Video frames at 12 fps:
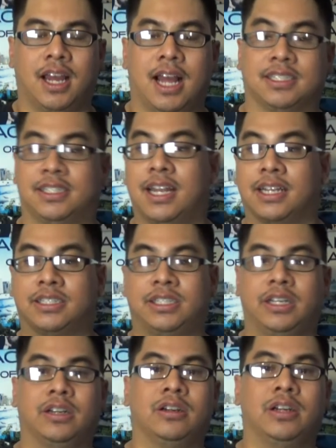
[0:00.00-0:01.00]
as next
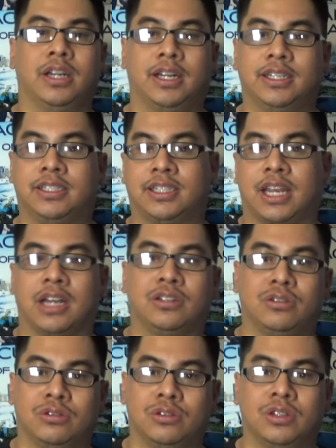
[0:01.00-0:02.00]
year it is
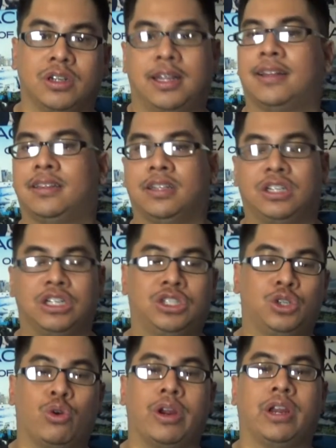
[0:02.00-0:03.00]
scheduled that the
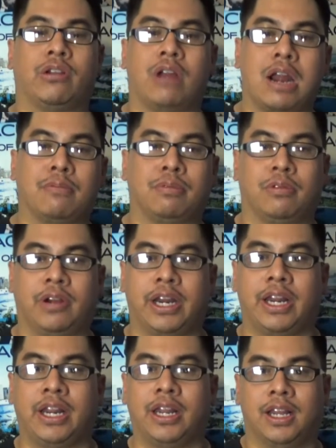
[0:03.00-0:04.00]
Detroit Grand
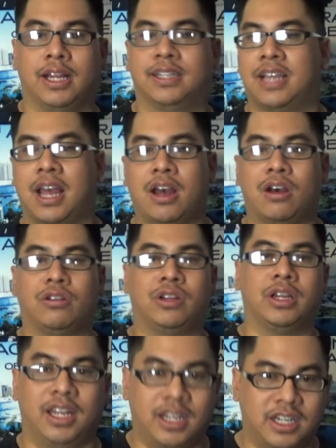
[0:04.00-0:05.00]
Prix is held
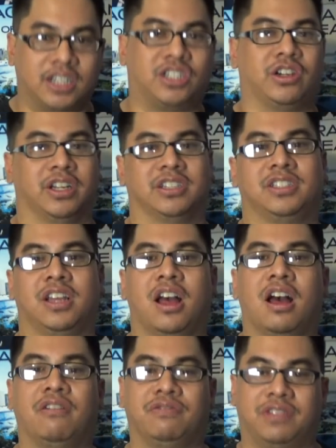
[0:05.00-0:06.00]
in the streets
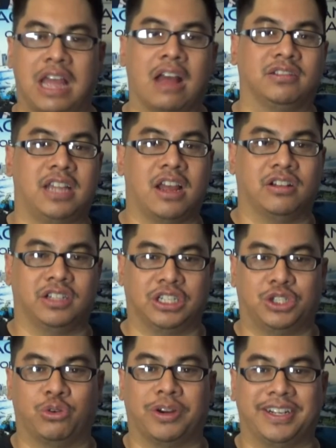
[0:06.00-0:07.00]
of downtown
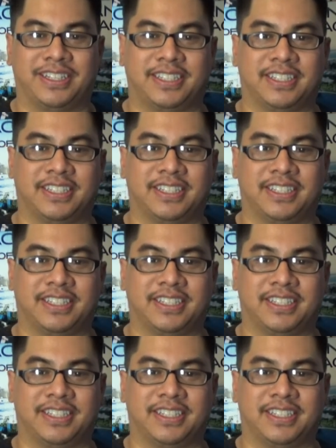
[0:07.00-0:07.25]
Detroit.